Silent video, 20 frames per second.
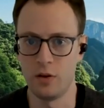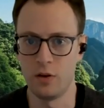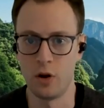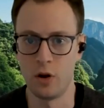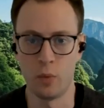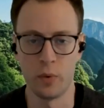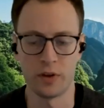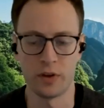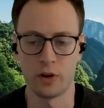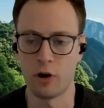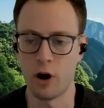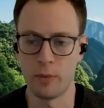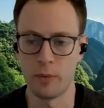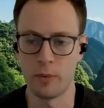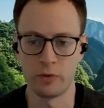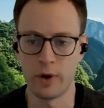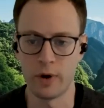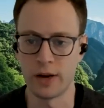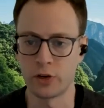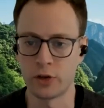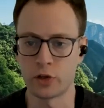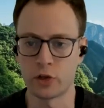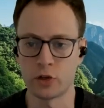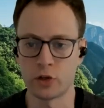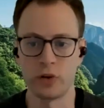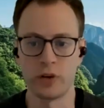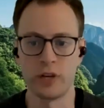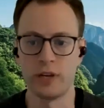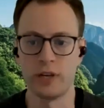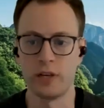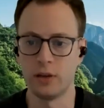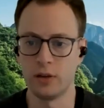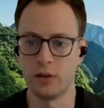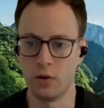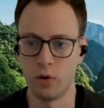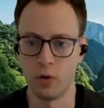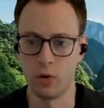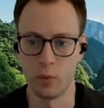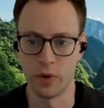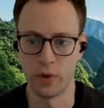you know, with the Carbon Registry
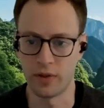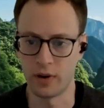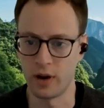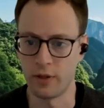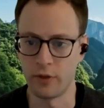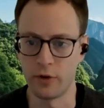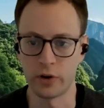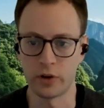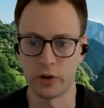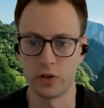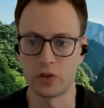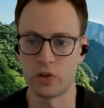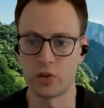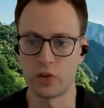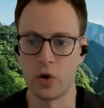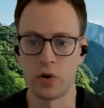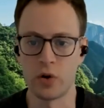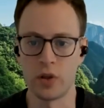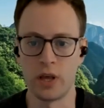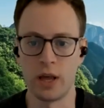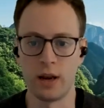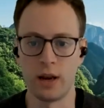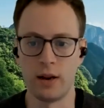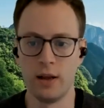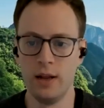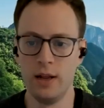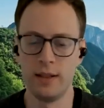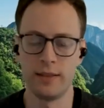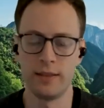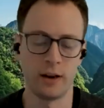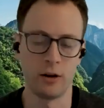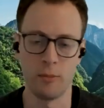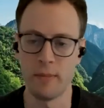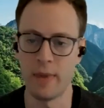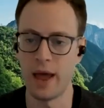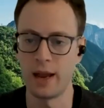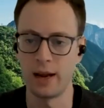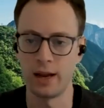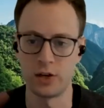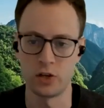or with another custodian that'll
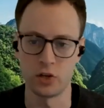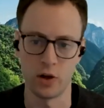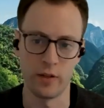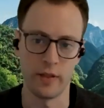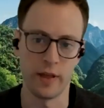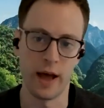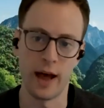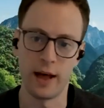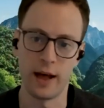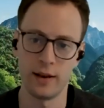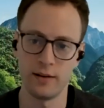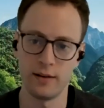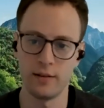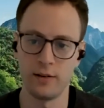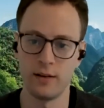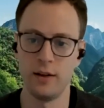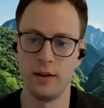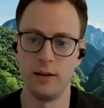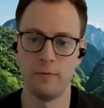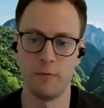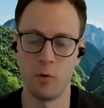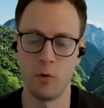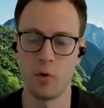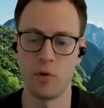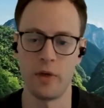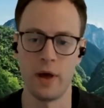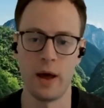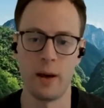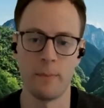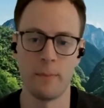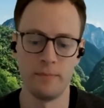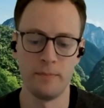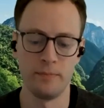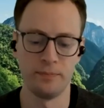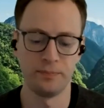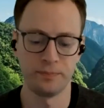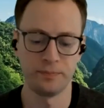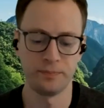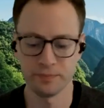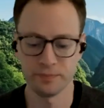manage all that for them.
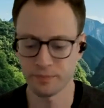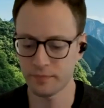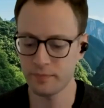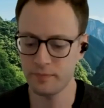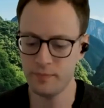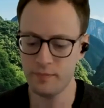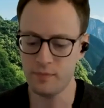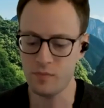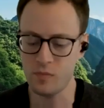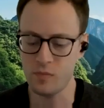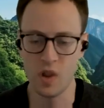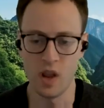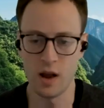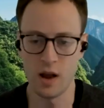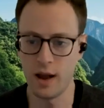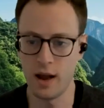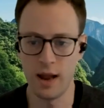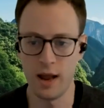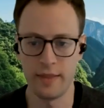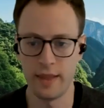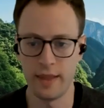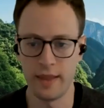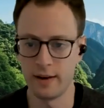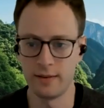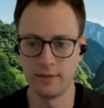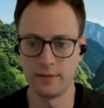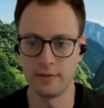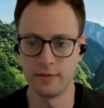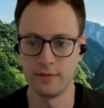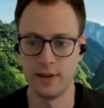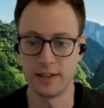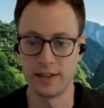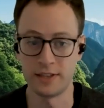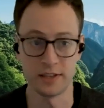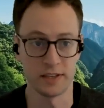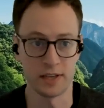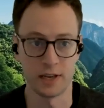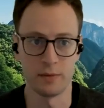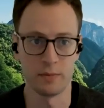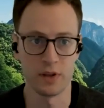Uh, and then it's
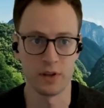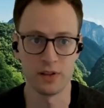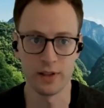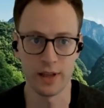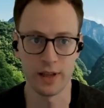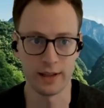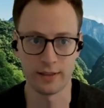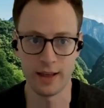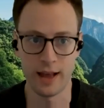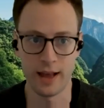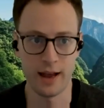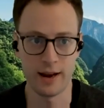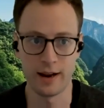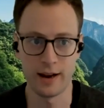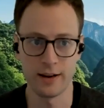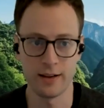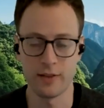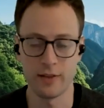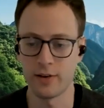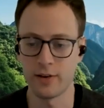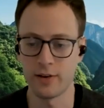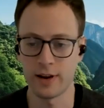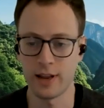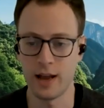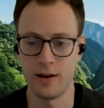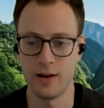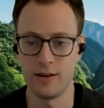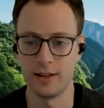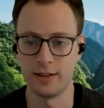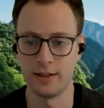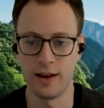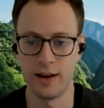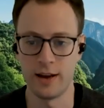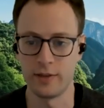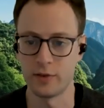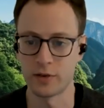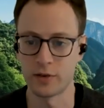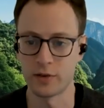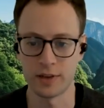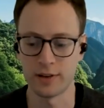just going to be like they had any other account
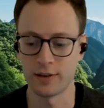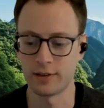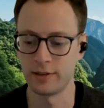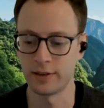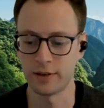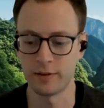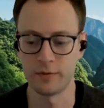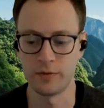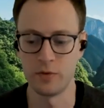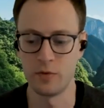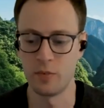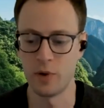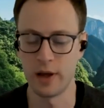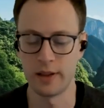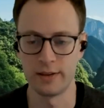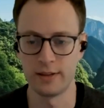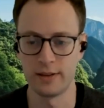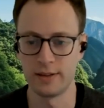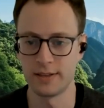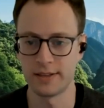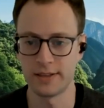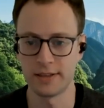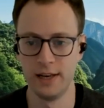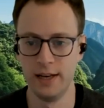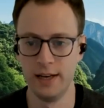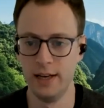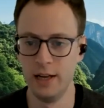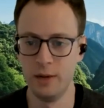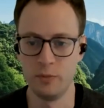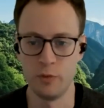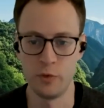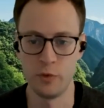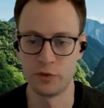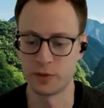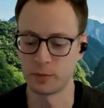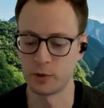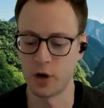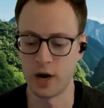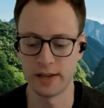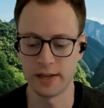online. You're just going to click a few buttons, move
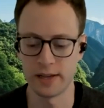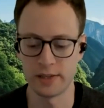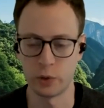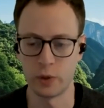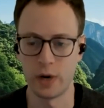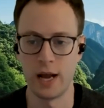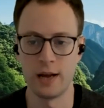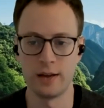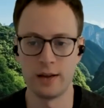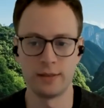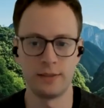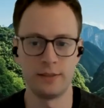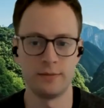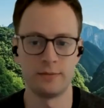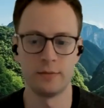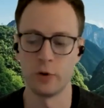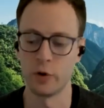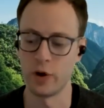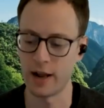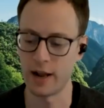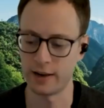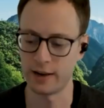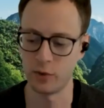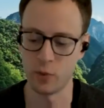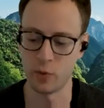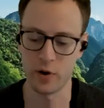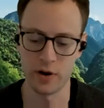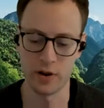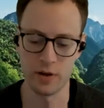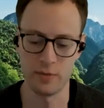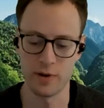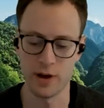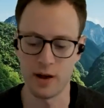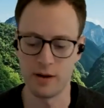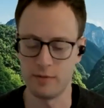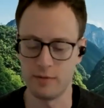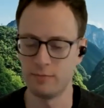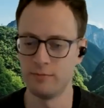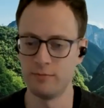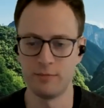some credits around. They're not going to worry
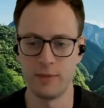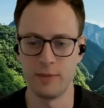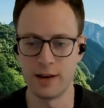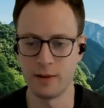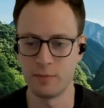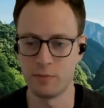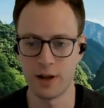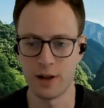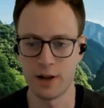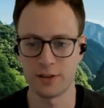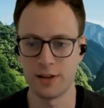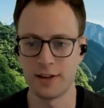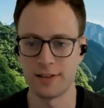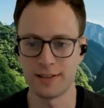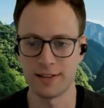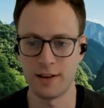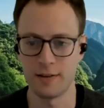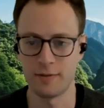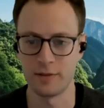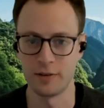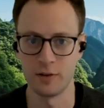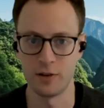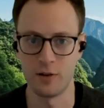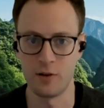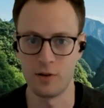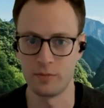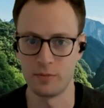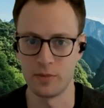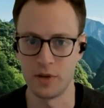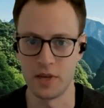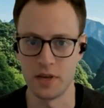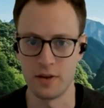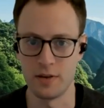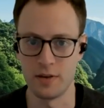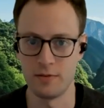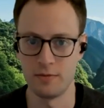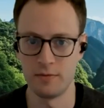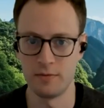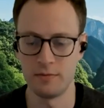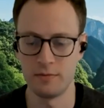about any blockchain stuff. It'll all
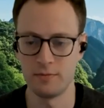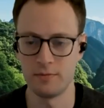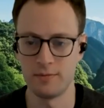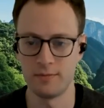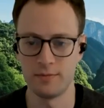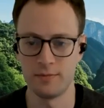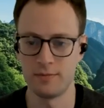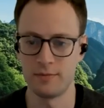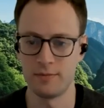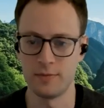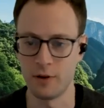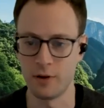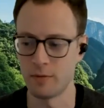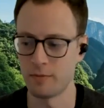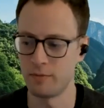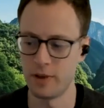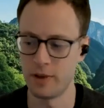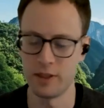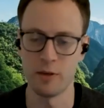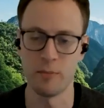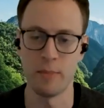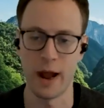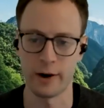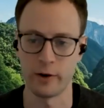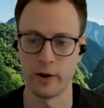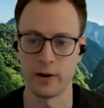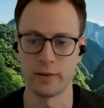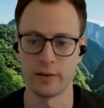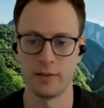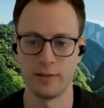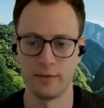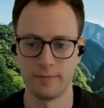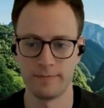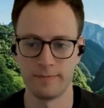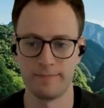be, you know, in the background.